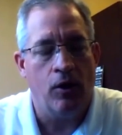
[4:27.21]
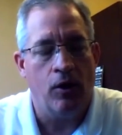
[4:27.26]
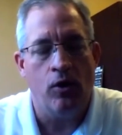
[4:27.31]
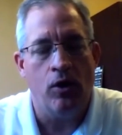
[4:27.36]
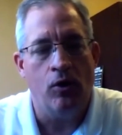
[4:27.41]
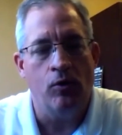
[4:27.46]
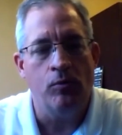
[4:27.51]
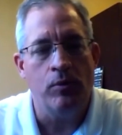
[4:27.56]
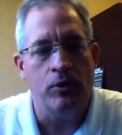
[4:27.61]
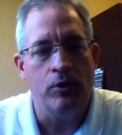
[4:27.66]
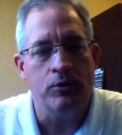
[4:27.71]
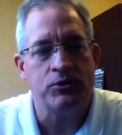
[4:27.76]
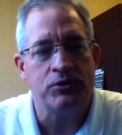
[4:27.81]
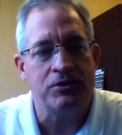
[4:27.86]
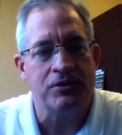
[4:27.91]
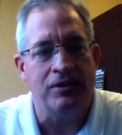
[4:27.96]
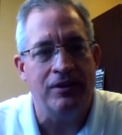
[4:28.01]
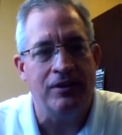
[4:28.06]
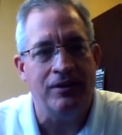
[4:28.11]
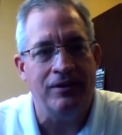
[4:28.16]
almost,
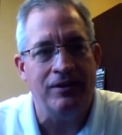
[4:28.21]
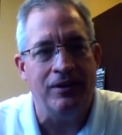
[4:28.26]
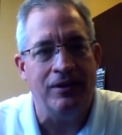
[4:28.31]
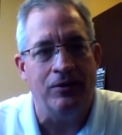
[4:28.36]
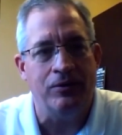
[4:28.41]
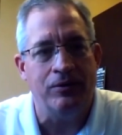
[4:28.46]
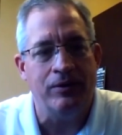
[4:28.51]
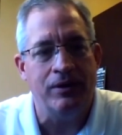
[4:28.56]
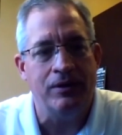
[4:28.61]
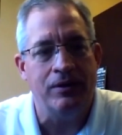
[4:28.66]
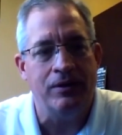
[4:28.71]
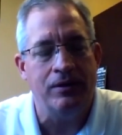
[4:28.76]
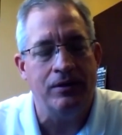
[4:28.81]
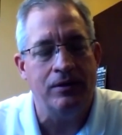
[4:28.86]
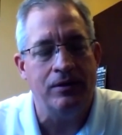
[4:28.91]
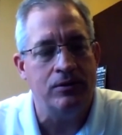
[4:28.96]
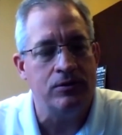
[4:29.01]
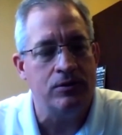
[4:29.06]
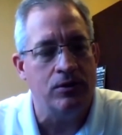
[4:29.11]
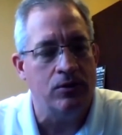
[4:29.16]
you know, it,
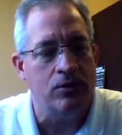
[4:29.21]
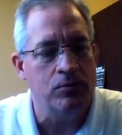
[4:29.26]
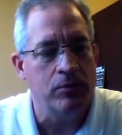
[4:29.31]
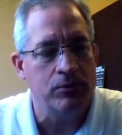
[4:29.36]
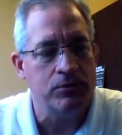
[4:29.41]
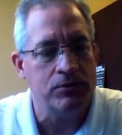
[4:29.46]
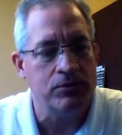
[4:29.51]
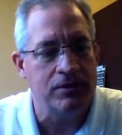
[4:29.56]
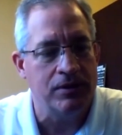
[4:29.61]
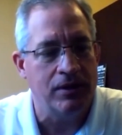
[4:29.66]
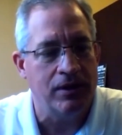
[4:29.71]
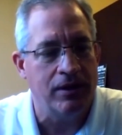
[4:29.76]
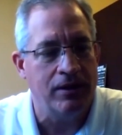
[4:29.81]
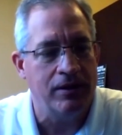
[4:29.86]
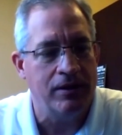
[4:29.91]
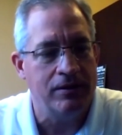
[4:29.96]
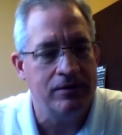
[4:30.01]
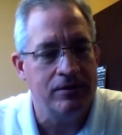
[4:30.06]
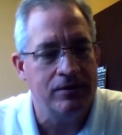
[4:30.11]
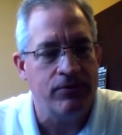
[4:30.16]
it, it almost uh,
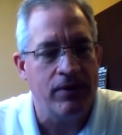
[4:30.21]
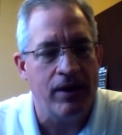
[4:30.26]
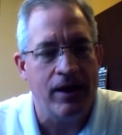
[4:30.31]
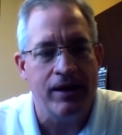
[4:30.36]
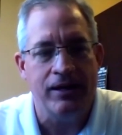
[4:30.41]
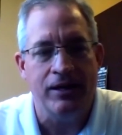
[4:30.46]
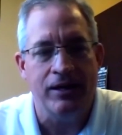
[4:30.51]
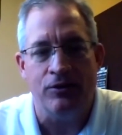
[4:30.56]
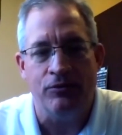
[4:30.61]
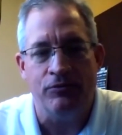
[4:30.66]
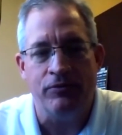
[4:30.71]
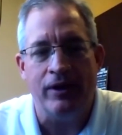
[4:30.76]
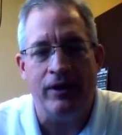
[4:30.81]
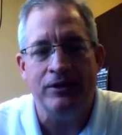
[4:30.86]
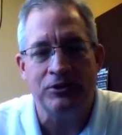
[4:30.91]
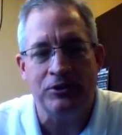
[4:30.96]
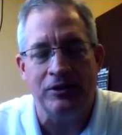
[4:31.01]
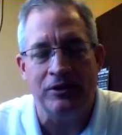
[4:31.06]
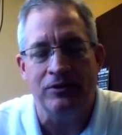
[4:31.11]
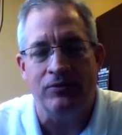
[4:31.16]
divine
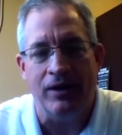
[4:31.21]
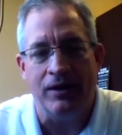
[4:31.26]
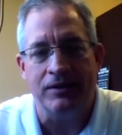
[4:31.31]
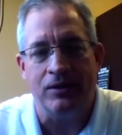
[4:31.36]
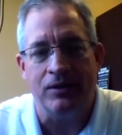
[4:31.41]
intervention, right?